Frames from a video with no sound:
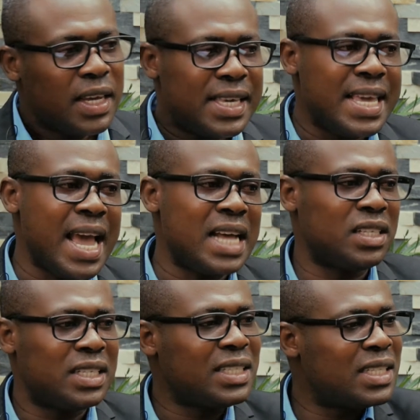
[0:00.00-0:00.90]
Yes,
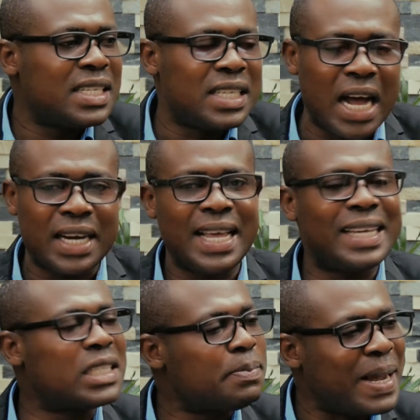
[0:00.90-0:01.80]
these things are
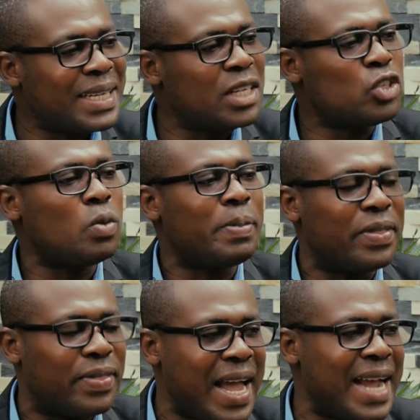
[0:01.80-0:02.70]
expected to be
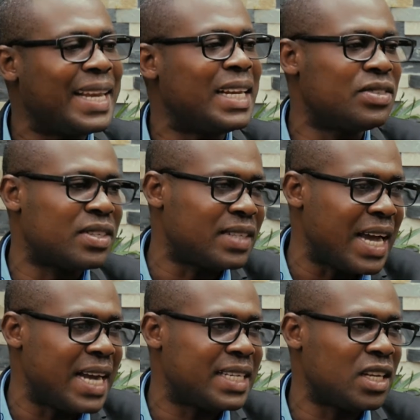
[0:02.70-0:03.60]
there in a
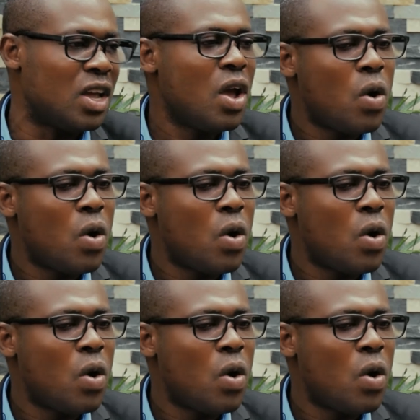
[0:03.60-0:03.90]
society.